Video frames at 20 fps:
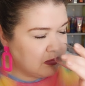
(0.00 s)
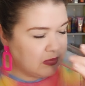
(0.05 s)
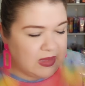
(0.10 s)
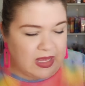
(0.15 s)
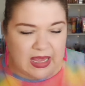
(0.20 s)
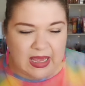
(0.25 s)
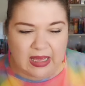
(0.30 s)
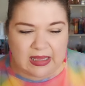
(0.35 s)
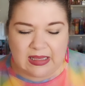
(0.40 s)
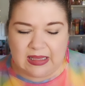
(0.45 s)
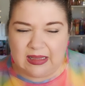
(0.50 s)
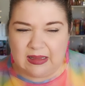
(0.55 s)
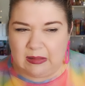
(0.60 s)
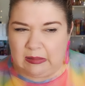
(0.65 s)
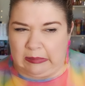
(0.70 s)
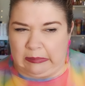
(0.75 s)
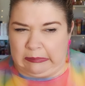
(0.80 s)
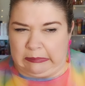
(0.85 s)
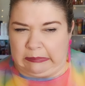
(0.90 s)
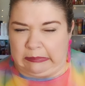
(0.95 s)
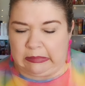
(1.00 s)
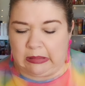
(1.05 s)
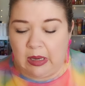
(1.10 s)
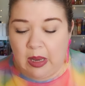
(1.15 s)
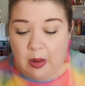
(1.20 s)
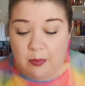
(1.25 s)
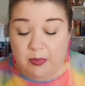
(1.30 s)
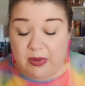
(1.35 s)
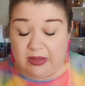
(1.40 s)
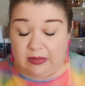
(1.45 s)
Yeah,
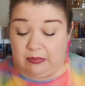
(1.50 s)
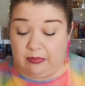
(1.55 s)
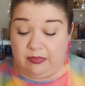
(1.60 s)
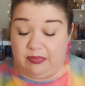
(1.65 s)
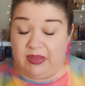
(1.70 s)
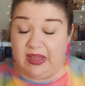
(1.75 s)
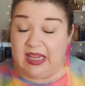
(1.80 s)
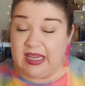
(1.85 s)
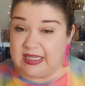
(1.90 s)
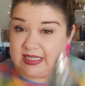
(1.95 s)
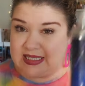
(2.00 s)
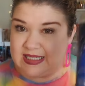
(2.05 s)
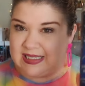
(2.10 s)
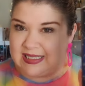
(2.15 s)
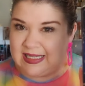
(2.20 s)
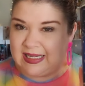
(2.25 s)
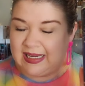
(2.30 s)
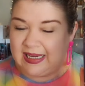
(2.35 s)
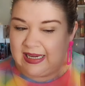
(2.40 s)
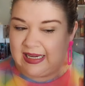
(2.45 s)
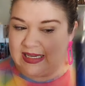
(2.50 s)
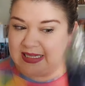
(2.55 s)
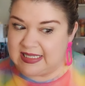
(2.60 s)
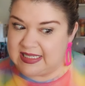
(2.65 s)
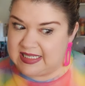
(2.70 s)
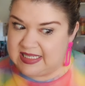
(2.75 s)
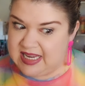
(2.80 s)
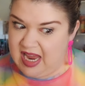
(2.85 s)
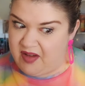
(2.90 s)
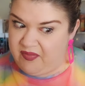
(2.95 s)
but this is
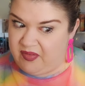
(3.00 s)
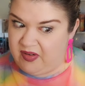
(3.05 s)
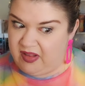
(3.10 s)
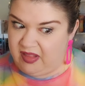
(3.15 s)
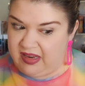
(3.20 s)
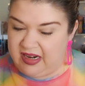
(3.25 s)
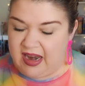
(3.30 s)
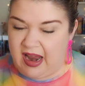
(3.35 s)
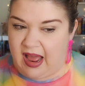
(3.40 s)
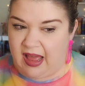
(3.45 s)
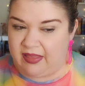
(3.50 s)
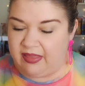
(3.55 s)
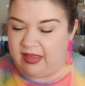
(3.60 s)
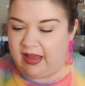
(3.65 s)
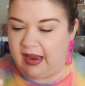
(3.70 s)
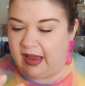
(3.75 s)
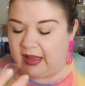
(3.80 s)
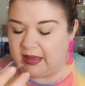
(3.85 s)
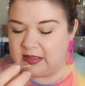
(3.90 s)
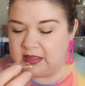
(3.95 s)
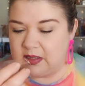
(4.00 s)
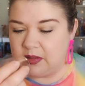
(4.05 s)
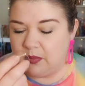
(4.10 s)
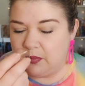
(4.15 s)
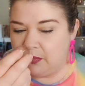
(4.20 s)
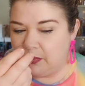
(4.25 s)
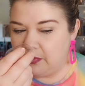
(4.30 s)
definitely not that.